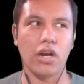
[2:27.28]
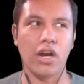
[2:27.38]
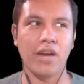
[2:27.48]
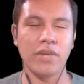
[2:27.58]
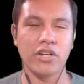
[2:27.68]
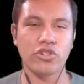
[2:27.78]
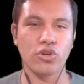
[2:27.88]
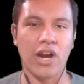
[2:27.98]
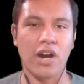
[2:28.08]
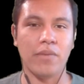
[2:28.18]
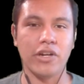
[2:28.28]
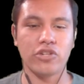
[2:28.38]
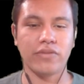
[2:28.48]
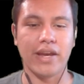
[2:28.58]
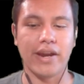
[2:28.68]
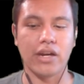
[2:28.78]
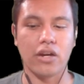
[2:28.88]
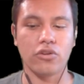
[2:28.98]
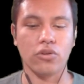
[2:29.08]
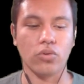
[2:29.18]
I'm not sure how much of that I
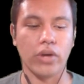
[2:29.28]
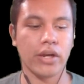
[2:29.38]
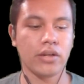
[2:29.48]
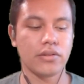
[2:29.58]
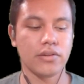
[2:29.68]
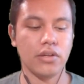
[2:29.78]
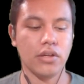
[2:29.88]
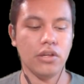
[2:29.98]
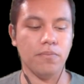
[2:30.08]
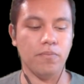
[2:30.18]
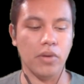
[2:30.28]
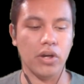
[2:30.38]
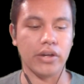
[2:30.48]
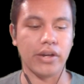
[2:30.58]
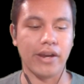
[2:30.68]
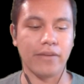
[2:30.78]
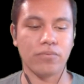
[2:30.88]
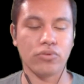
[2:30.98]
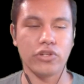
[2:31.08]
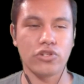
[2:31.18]
got correct, but
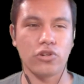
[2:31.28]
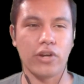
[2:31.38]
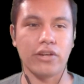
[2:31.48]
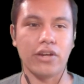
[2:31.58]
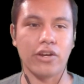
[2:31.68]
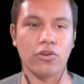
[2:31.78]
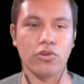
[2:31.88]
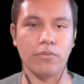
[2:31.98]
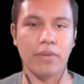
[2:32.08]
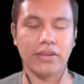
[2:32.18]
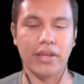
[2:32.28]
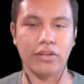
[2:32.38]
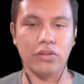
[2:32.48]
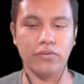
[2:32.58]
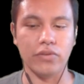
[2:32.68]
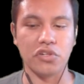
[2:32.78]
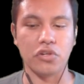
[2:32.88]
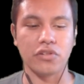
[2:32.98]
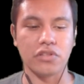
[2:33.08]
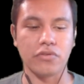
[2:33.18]
I'm pretty sure I heard about that in the
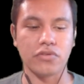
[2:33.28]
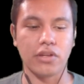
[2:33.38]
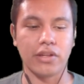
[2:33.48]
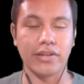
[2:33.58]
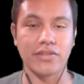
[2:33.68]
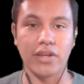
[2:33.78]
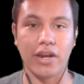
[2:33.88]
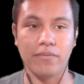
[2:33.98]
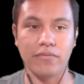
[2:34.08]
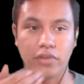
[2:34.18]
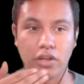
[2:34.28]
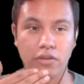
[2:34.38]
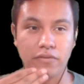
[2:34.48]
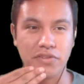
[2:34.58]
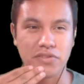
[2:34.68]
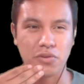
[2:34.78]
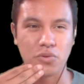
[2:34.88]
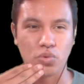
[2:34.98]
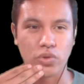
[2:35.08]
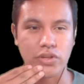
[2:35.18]
video because like I said, I'm gonna visit
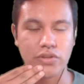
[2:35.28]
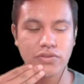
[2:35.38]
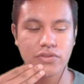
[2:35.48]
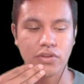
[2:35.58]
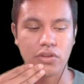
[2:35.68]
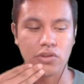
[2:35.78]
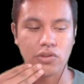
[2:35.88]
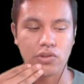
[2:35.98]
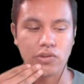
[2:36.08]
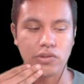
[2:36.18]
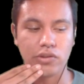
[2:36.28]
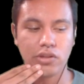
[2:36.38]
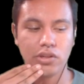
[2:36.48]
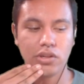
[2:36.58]
Greece in,